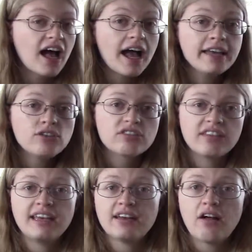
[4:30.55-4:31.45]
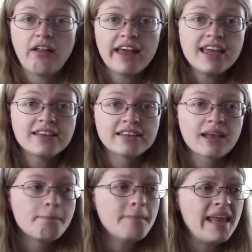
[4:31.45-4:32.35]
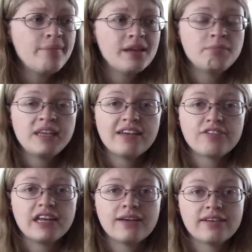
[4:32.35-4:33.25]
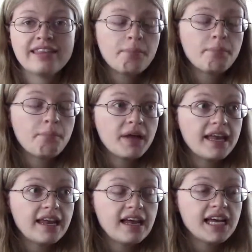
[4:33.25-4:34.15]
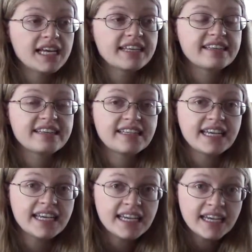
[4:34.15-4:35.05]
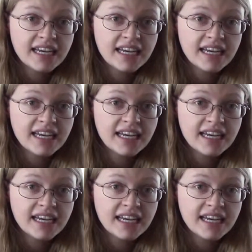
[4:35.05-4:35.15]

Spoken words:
I usually get all A's, maybe a B every here and there, but a C?